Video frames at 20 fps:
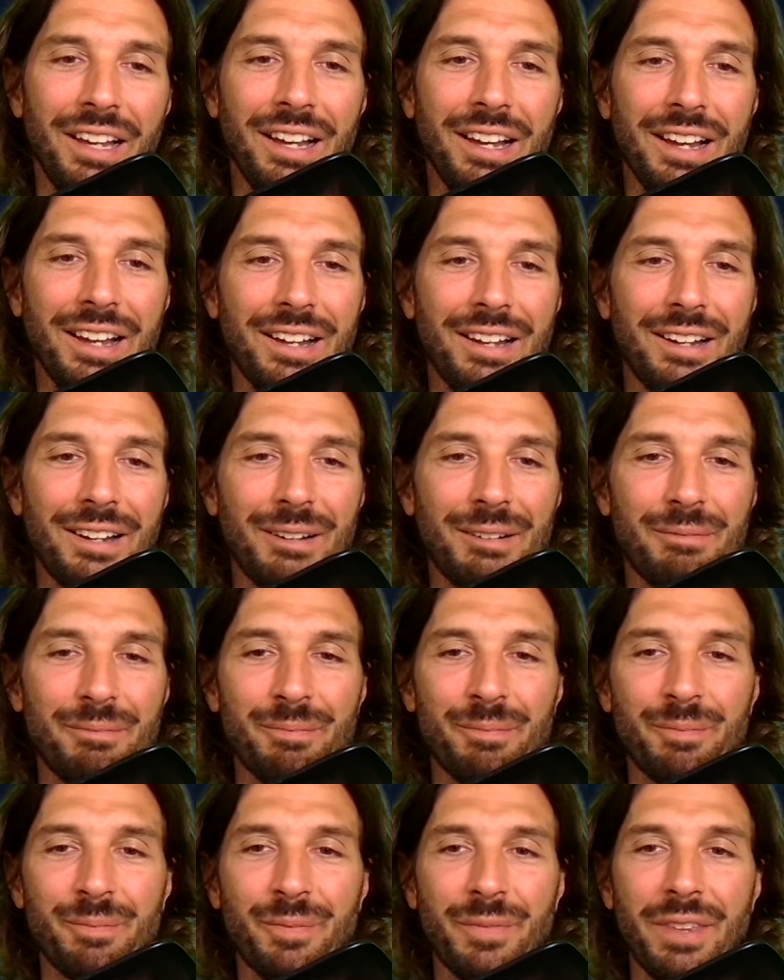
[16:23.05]

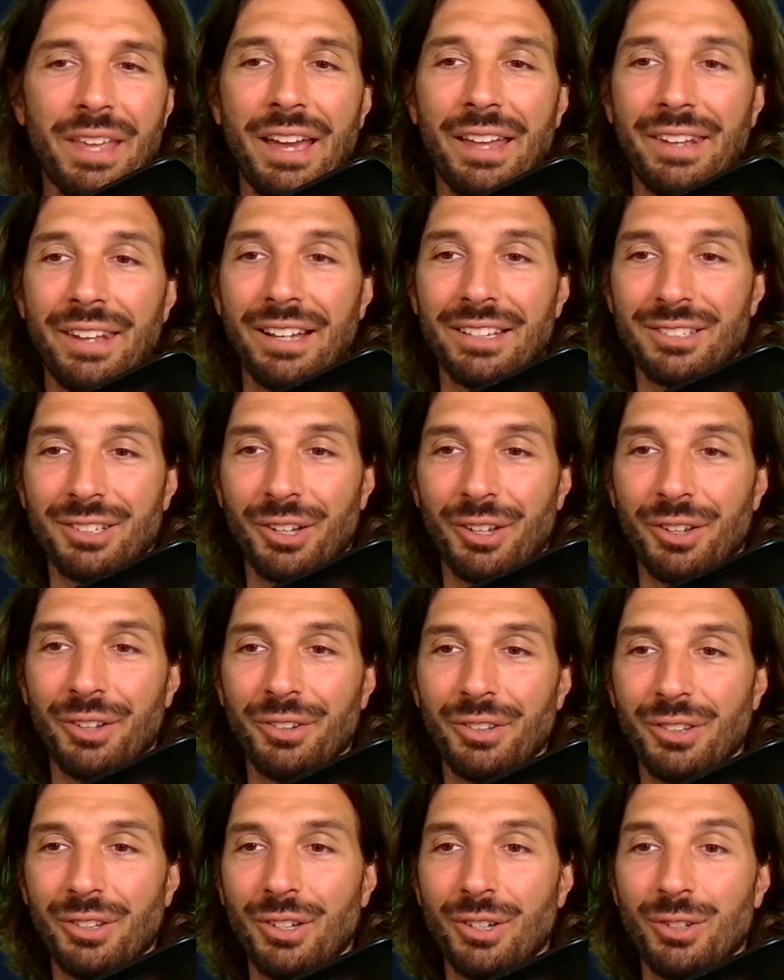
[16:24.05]
Um, and that's
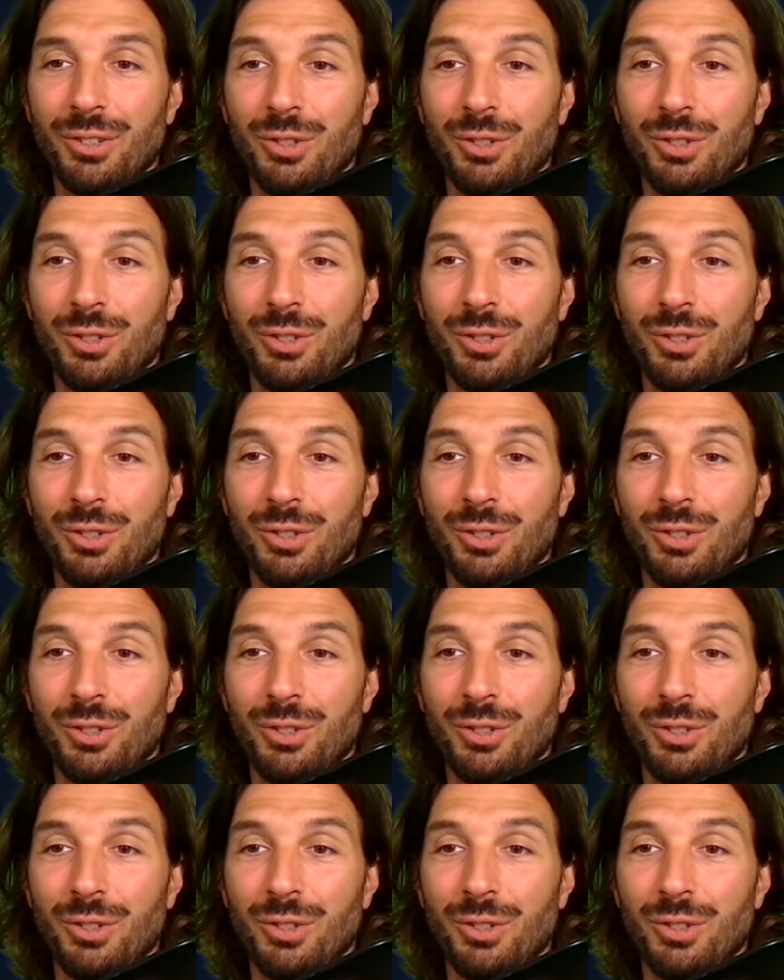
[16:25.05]
on the